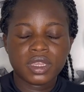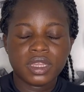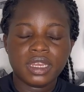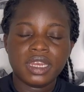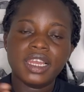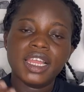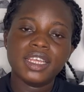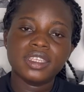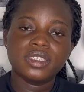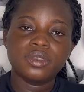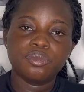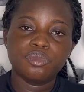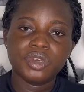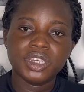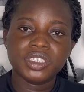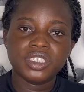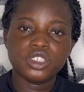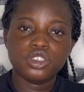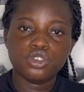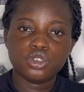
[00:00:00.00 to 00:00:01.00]
let's
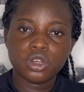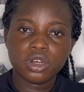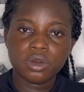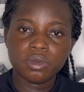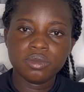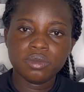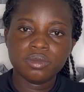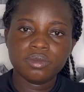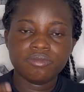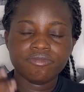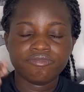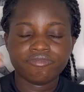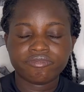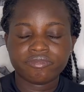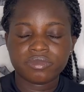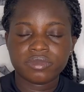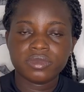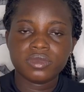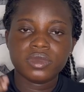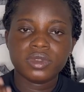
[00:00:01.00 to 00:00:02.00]
break the drum,
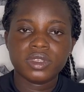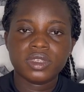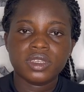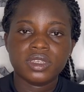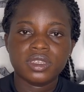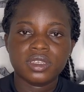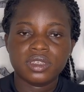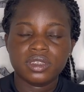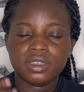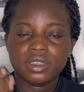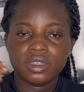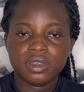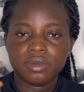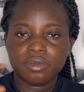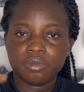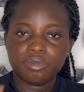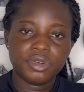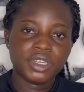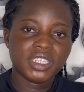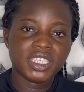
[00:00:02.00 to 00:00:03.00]

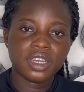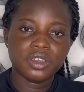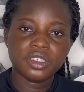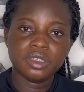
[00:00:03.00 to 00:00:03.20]
break down